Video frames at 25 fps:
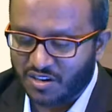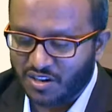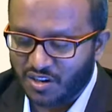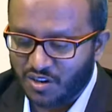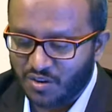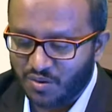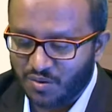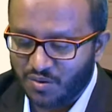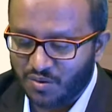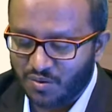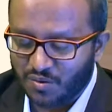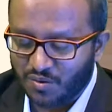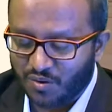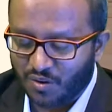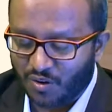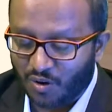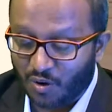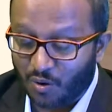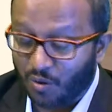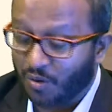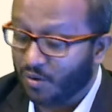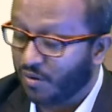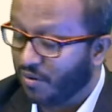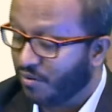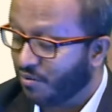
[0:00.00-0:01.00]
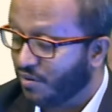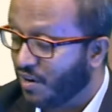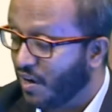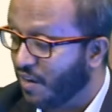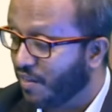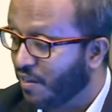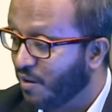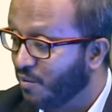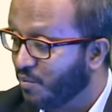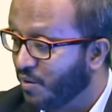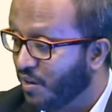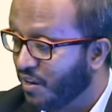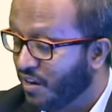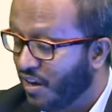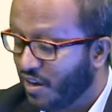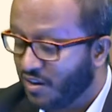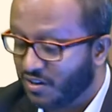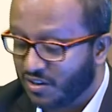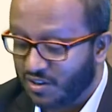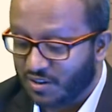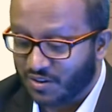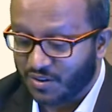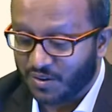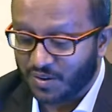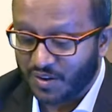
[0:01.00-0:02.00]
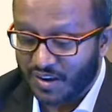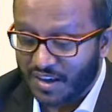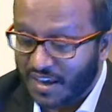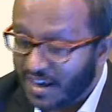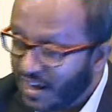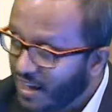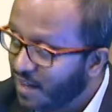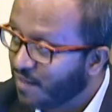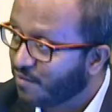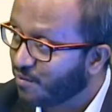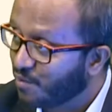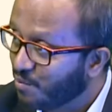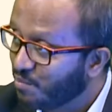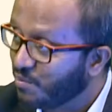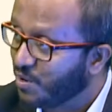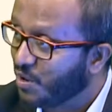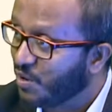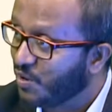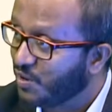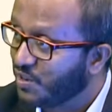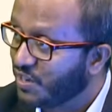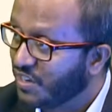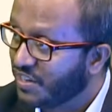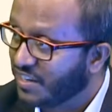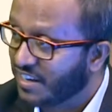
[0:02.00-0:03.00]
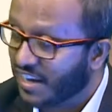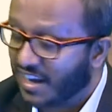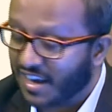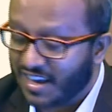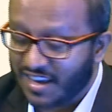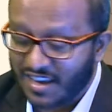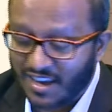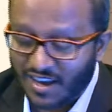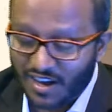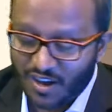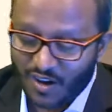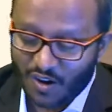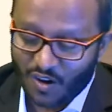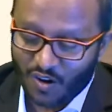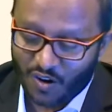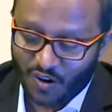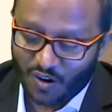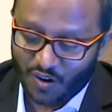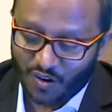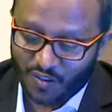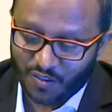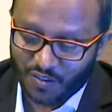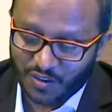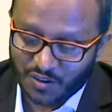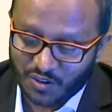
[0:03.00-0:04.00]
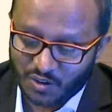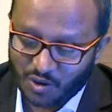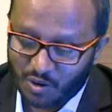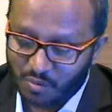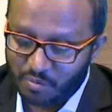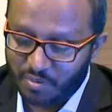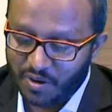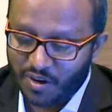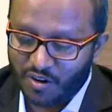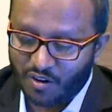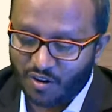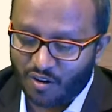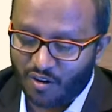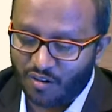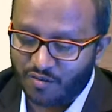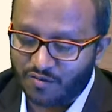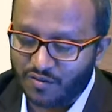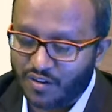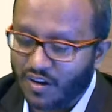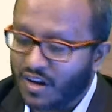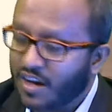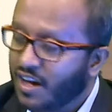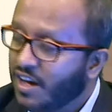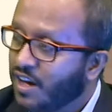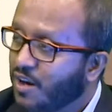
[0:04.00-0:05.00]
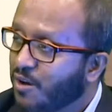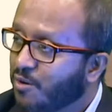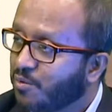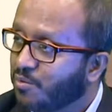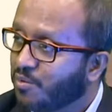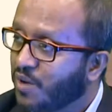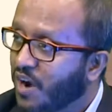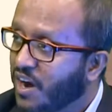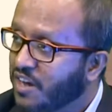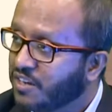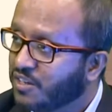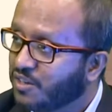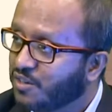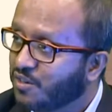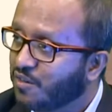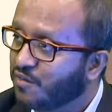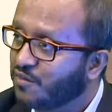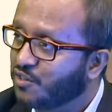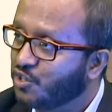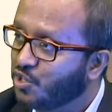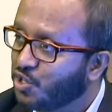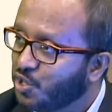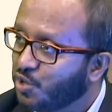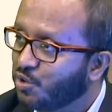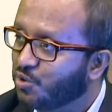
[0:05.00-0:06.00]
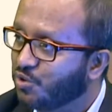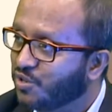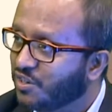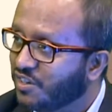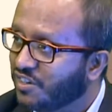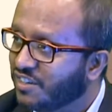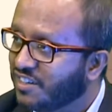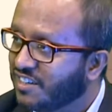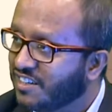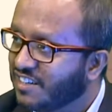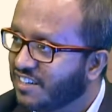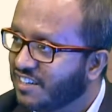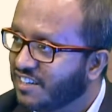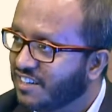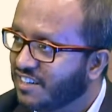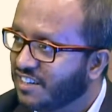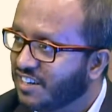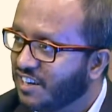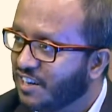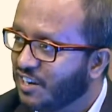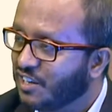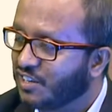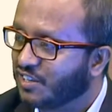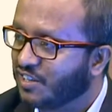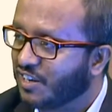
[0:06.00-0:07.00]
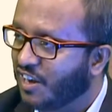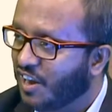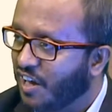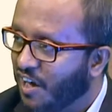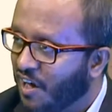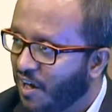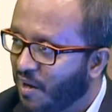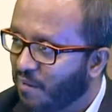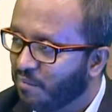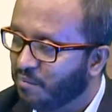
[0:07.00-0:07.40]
you, or rather, we're going to hear from you today on the topic of rights of children in Islam.